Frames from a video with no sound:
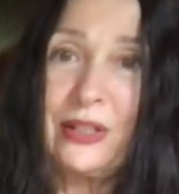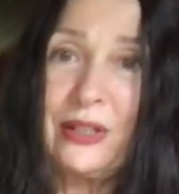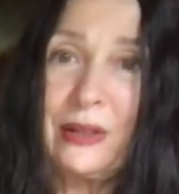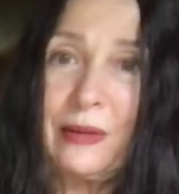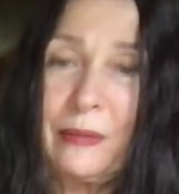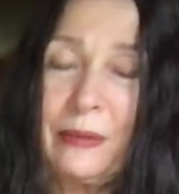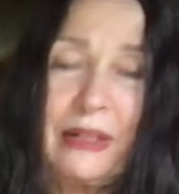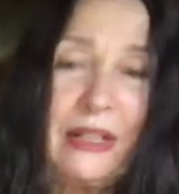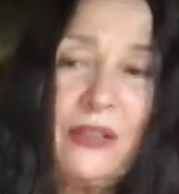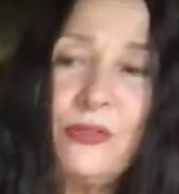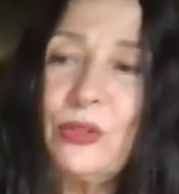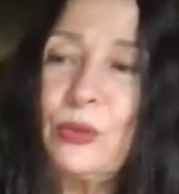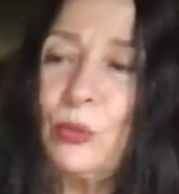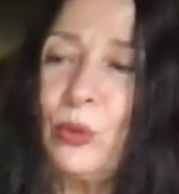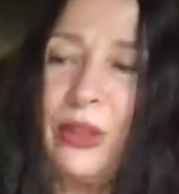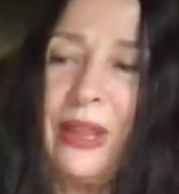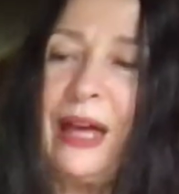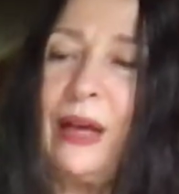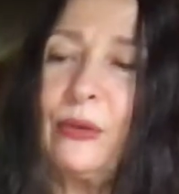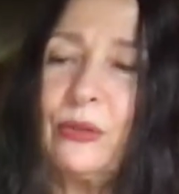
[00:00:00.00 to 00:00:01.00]
But even
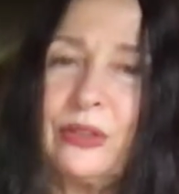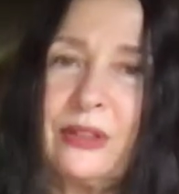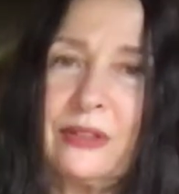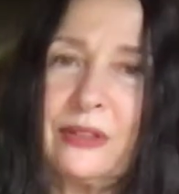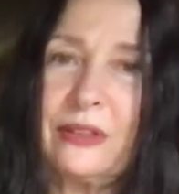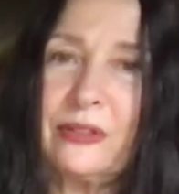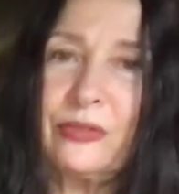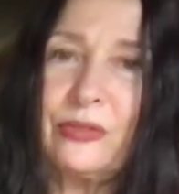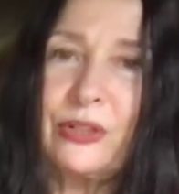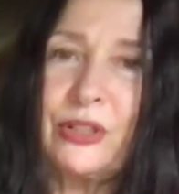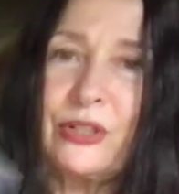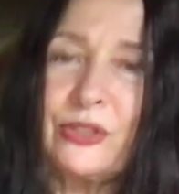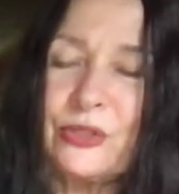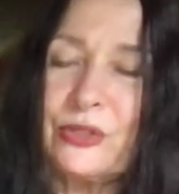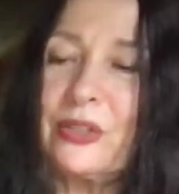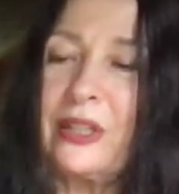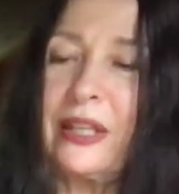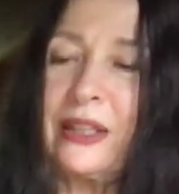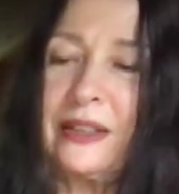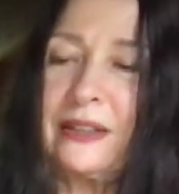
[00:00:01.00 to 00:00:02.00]
without the freezer,
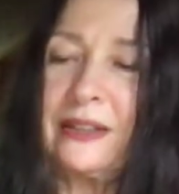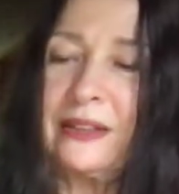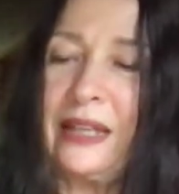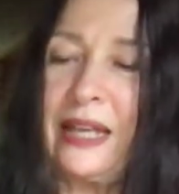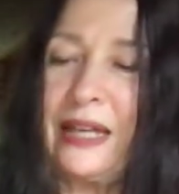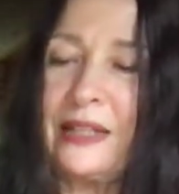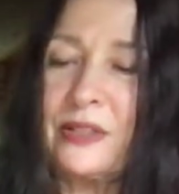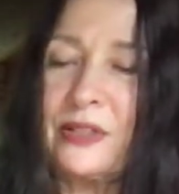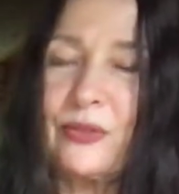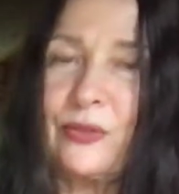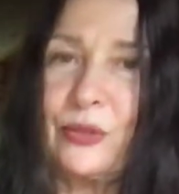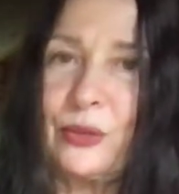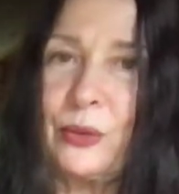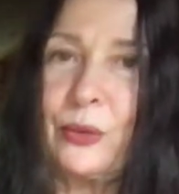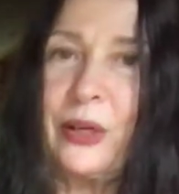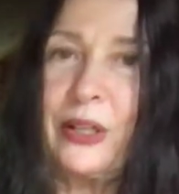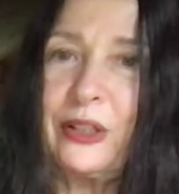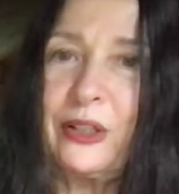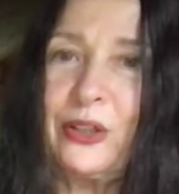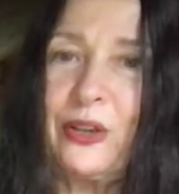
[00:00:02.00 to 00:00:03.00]
they can last for
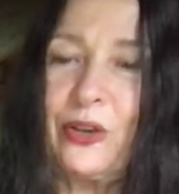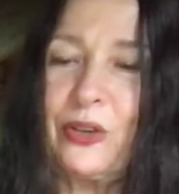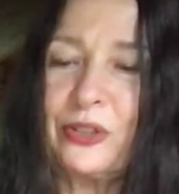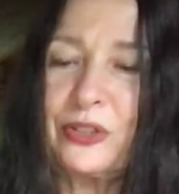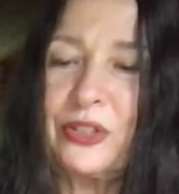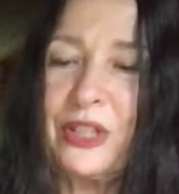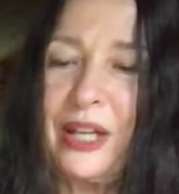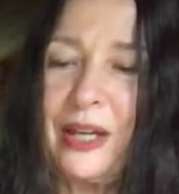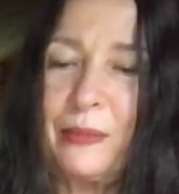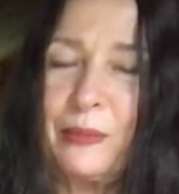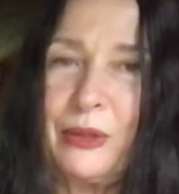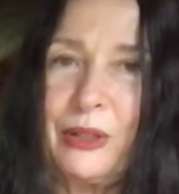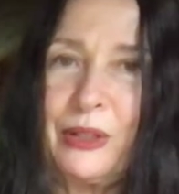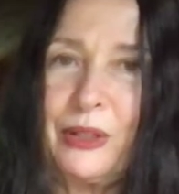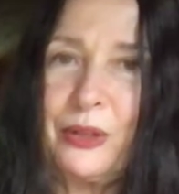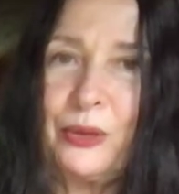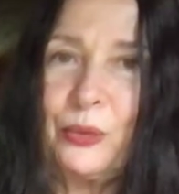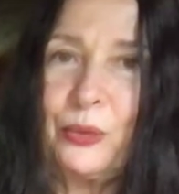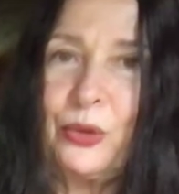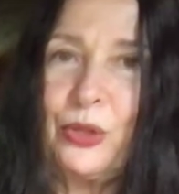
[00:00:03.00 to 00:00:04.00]
quite a long time
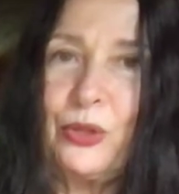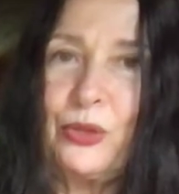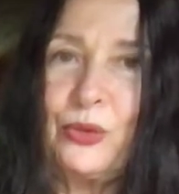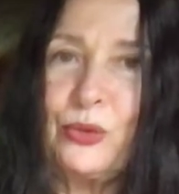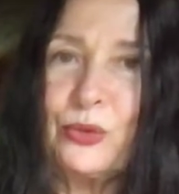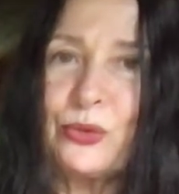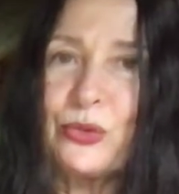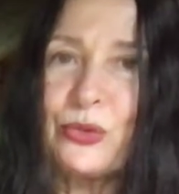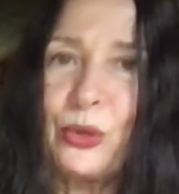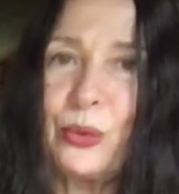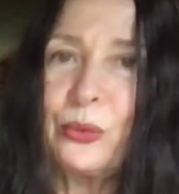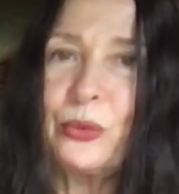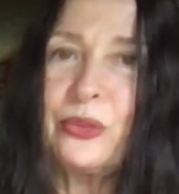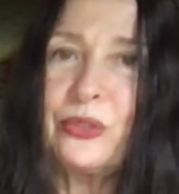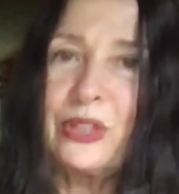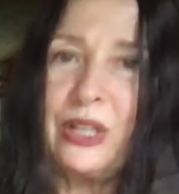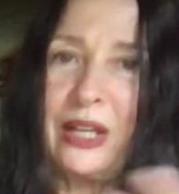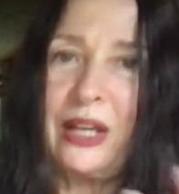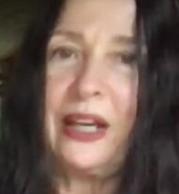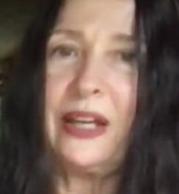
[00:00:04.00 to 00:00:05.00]
when you soak
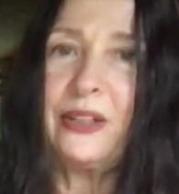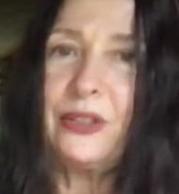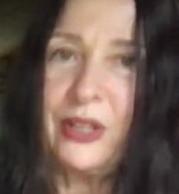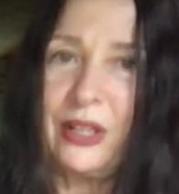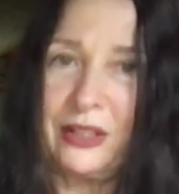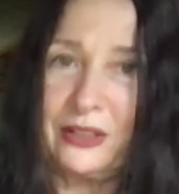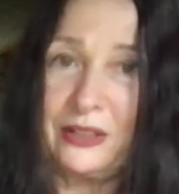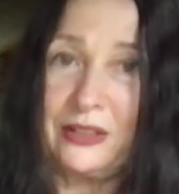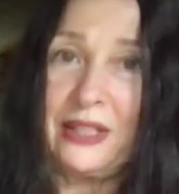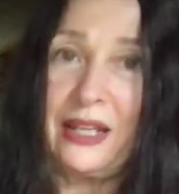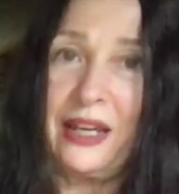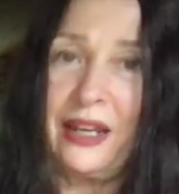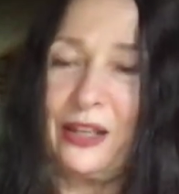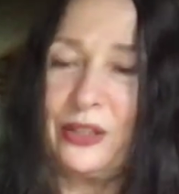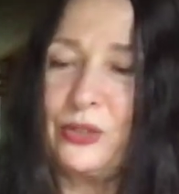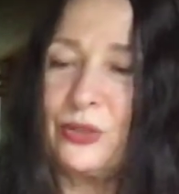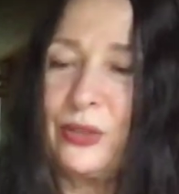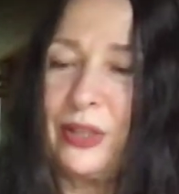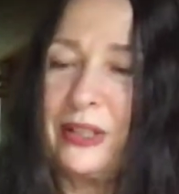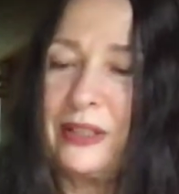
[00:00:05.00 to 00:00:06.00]
and
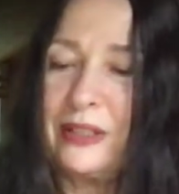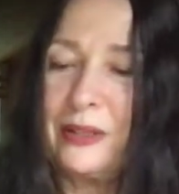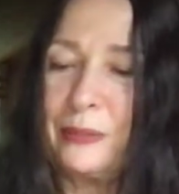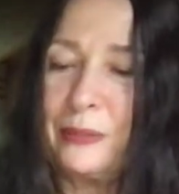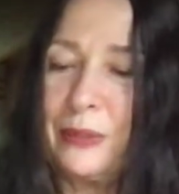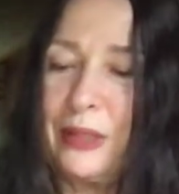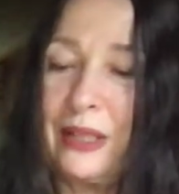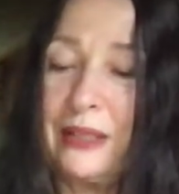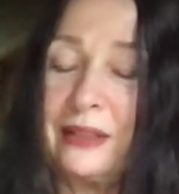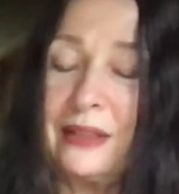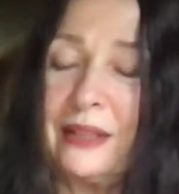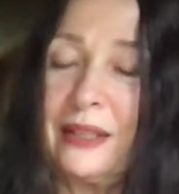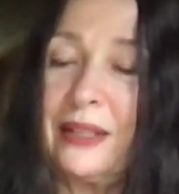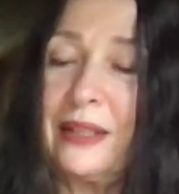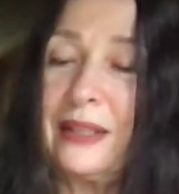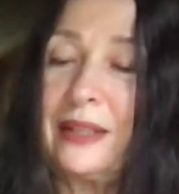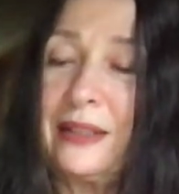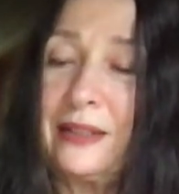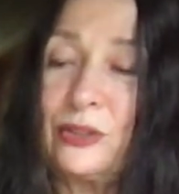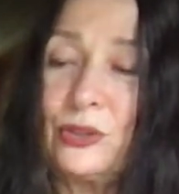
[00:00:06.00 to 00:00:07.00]
dehydrate them. And
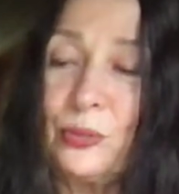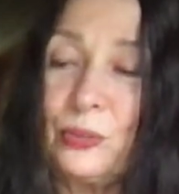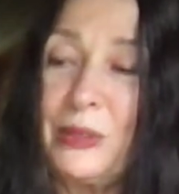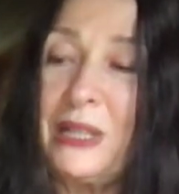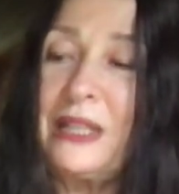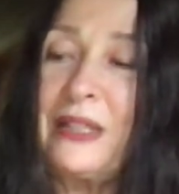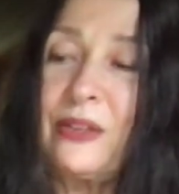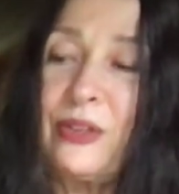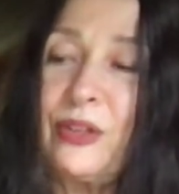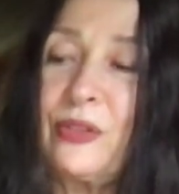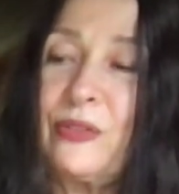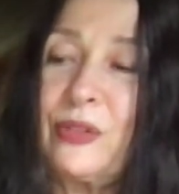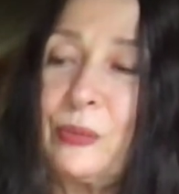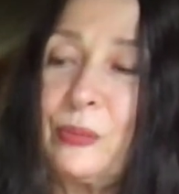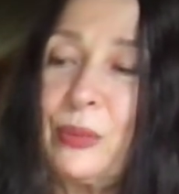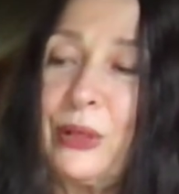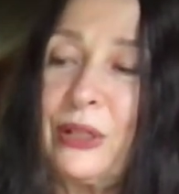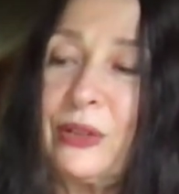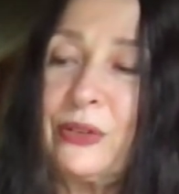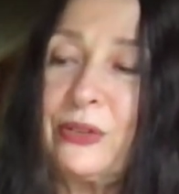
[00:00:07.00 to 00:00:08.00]
to me, they're even
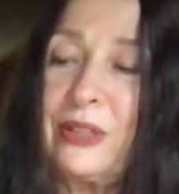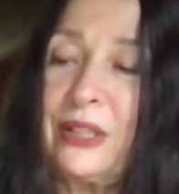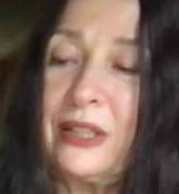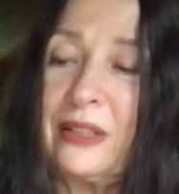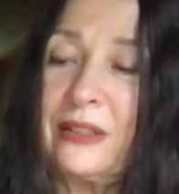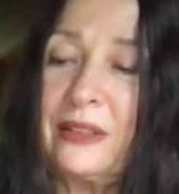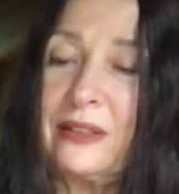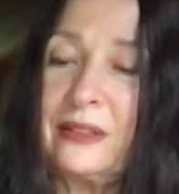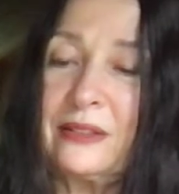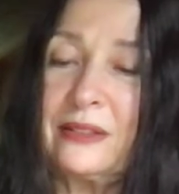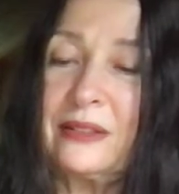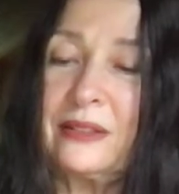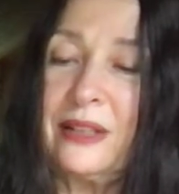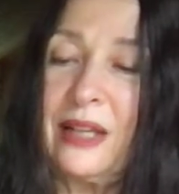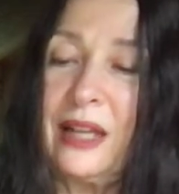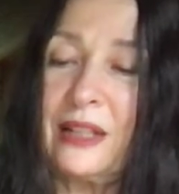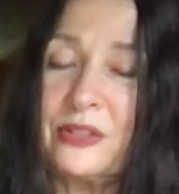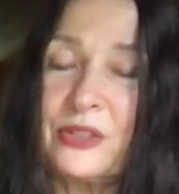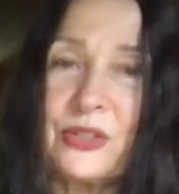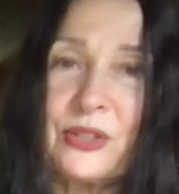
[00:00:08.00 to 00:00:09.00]
better than
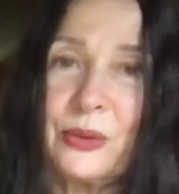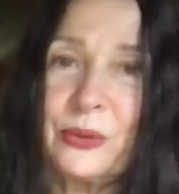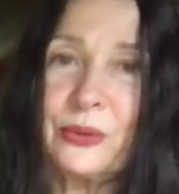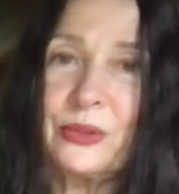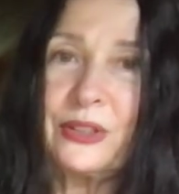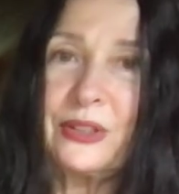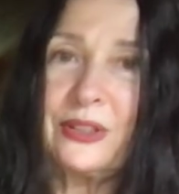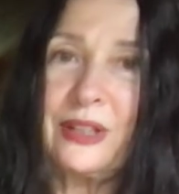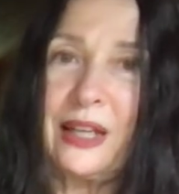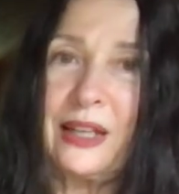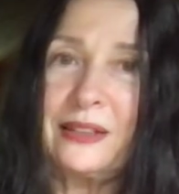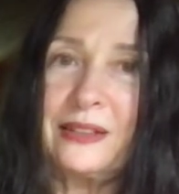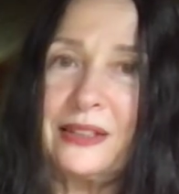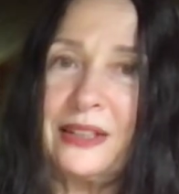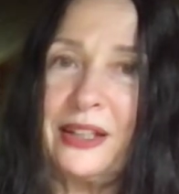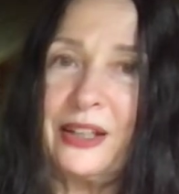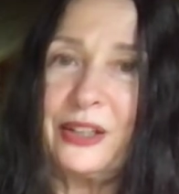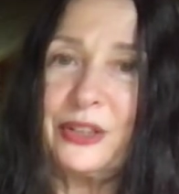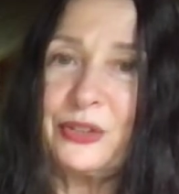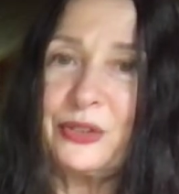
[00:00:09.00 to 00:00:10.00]
not soaked and not
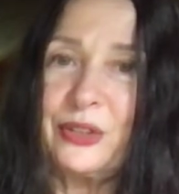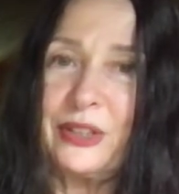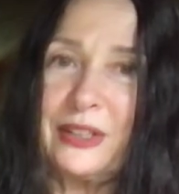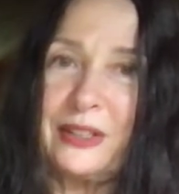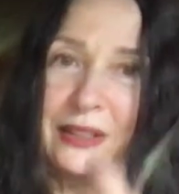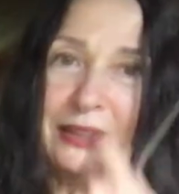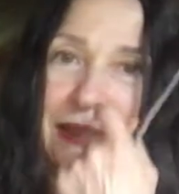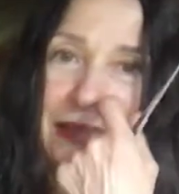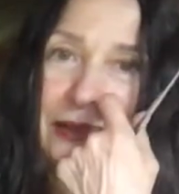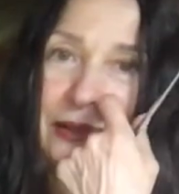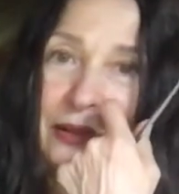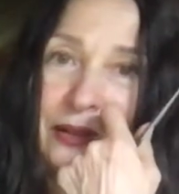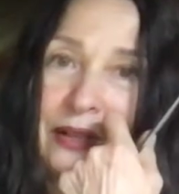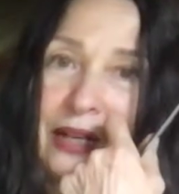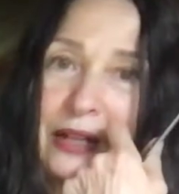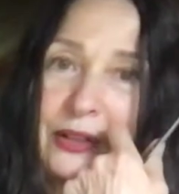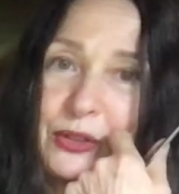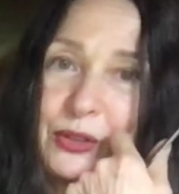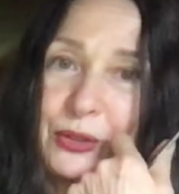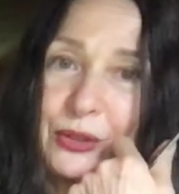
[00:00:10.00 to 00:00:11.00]
dehydrated. They're
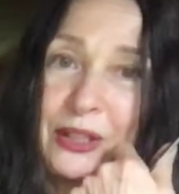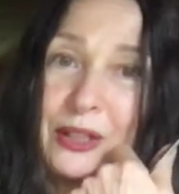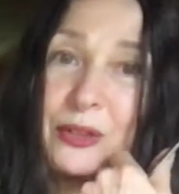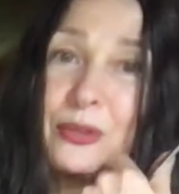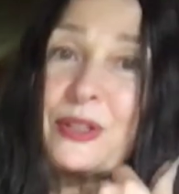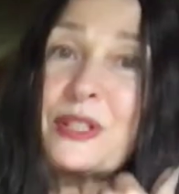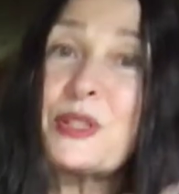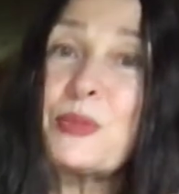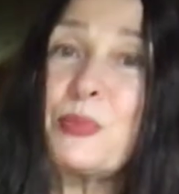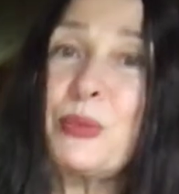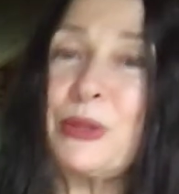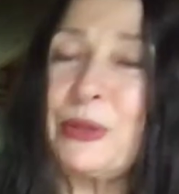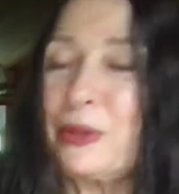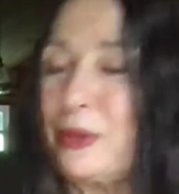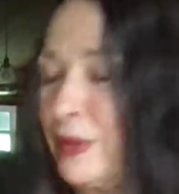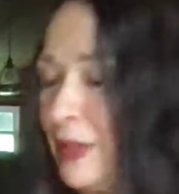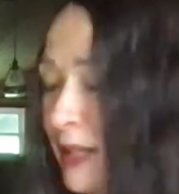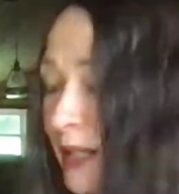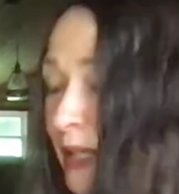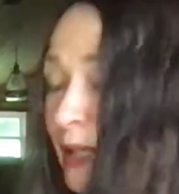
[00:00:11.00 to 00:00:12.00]
actually crispier,
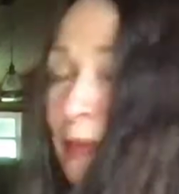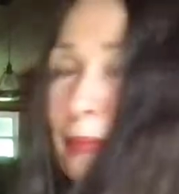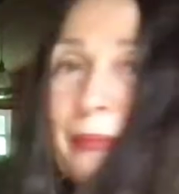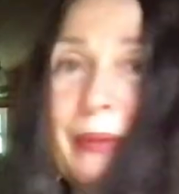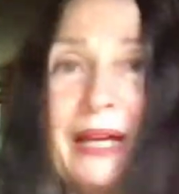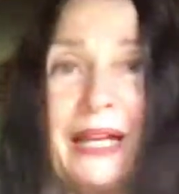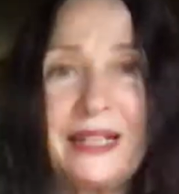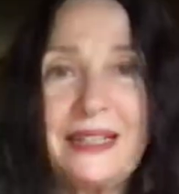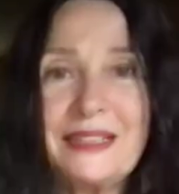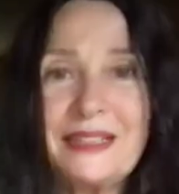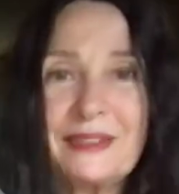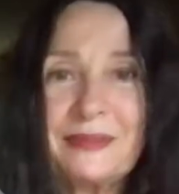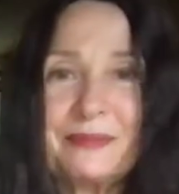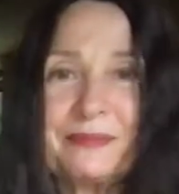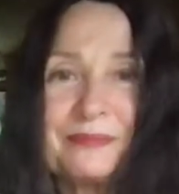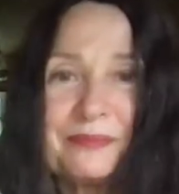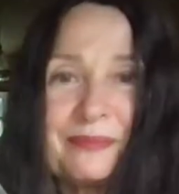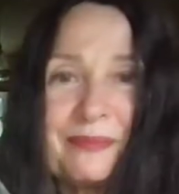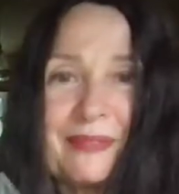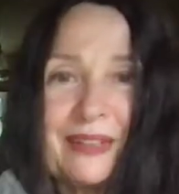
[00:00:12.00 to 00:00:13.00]
but
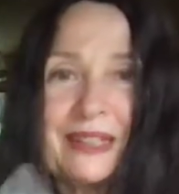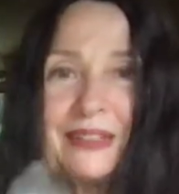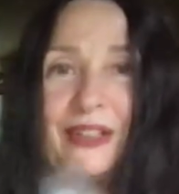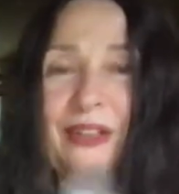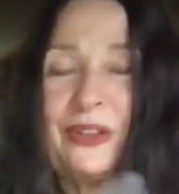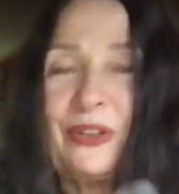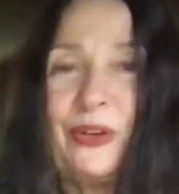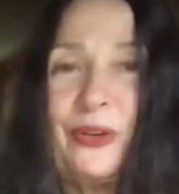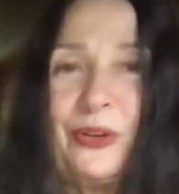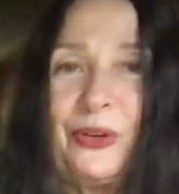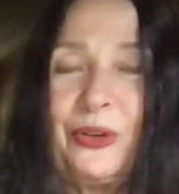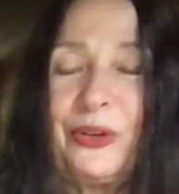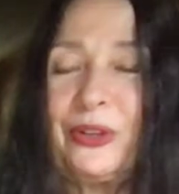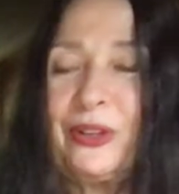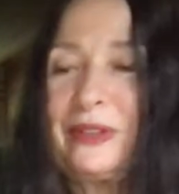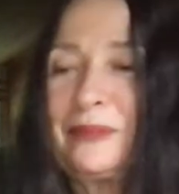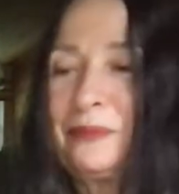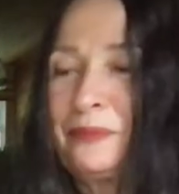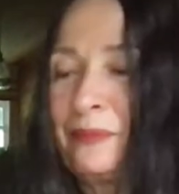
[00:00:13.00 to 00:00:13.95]
they're all